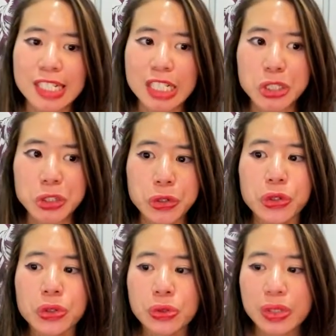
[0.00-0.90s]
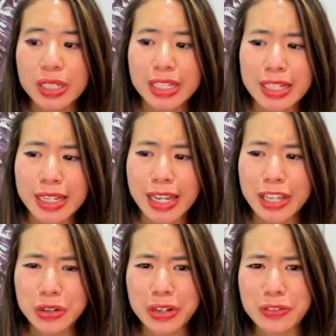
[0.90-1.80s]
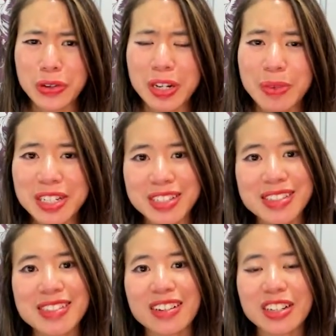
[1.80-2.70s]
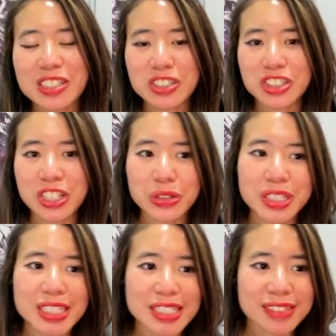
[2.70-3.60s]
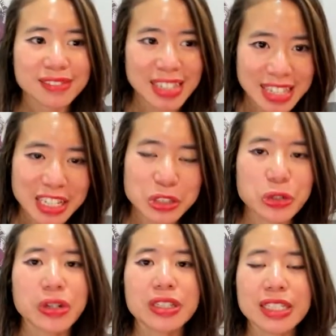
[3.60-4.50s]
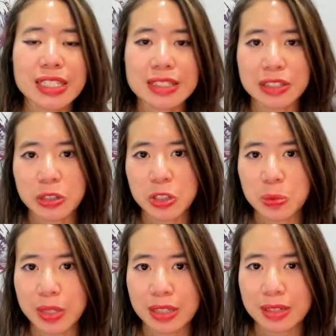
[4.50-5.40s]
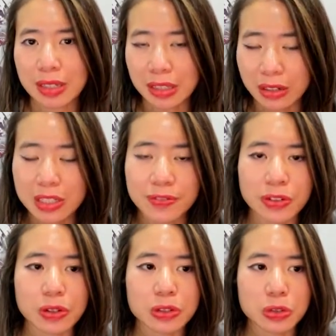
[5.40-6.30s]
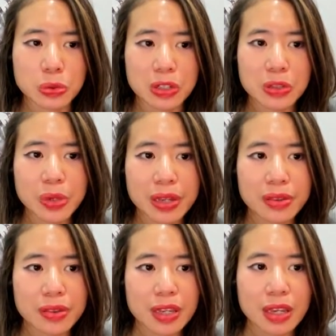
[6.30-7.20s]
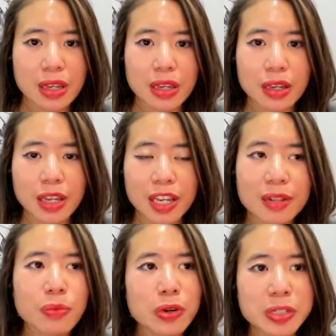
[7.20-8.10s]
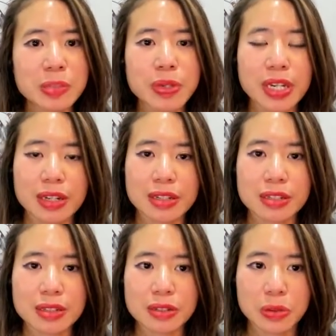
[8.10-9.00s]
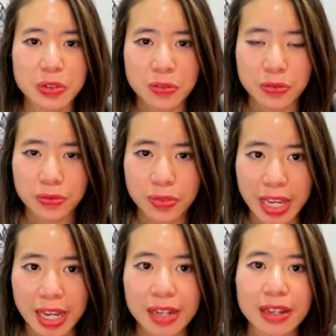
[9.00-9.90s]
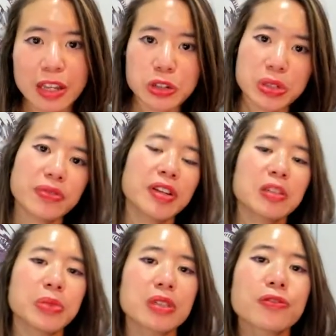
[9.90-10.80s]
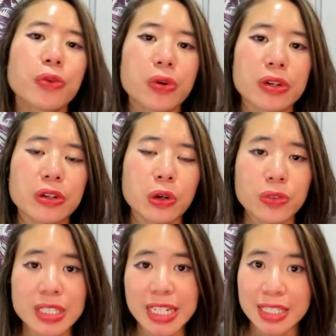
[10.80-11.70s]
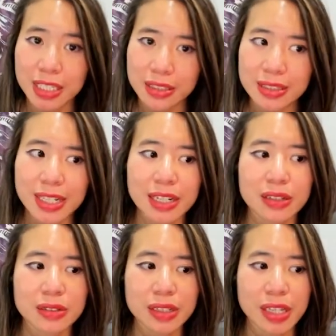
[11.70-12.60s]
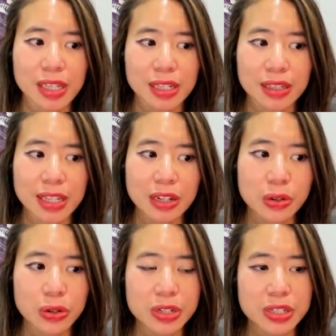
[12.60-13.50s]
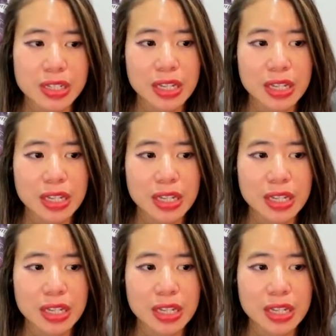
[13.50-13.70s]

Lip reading: So Android view animations are generally, I think, historically considered to be a little difficult to work with, and mostly because, we've had Android development for over 10 years now, and in that course,